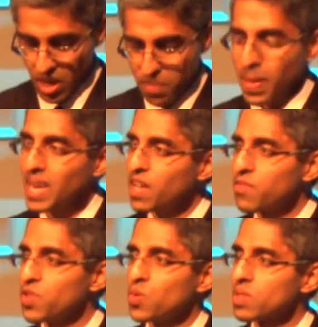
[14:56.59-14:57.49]
many
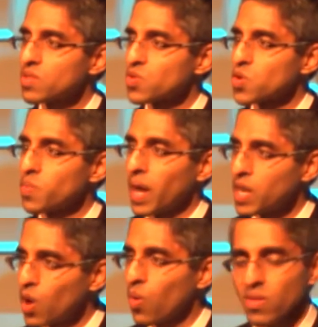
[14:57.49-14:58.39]
of you in this room I
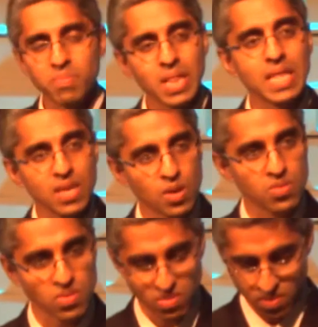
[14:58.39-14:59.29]
know have been
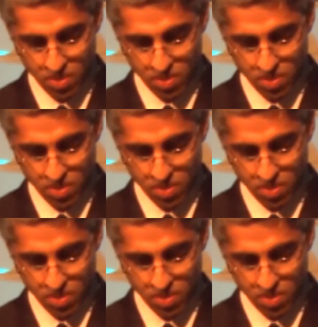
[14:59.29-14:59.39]
leaders.